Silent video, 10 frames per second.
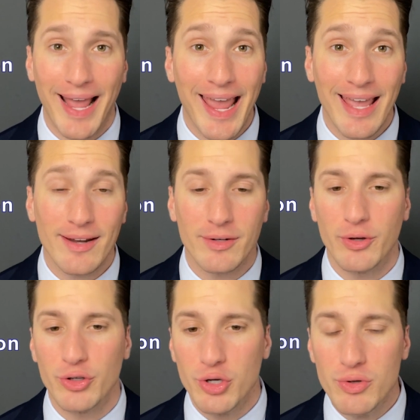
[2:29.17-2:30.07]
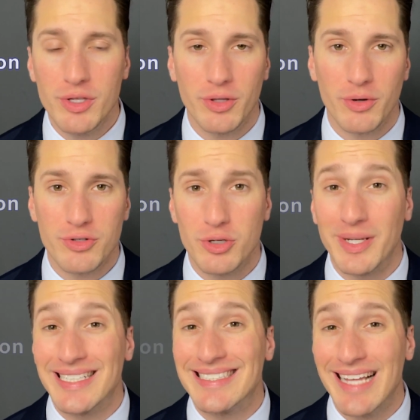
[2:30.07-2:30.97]
and using those to
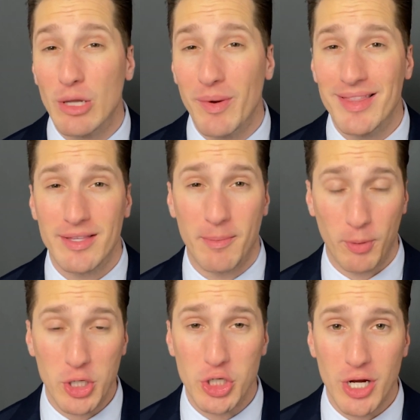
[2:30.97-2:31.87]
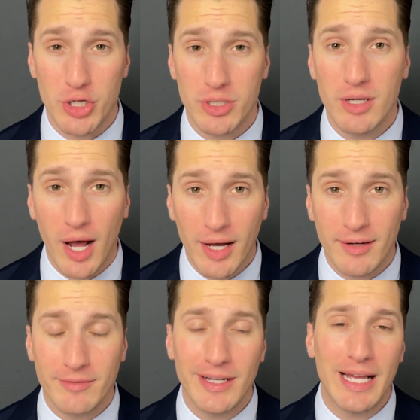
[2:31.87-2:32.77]
accelerate the depreciation
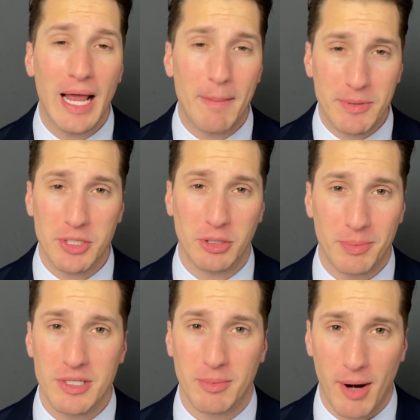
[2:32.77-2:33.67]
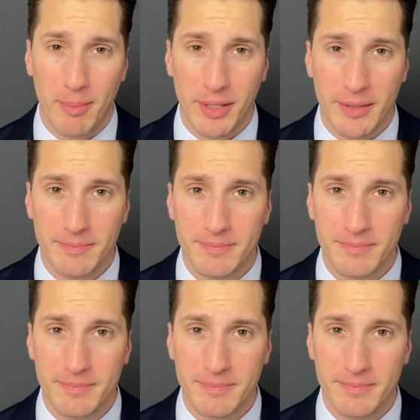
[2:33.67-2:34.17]
of a particular piece of property.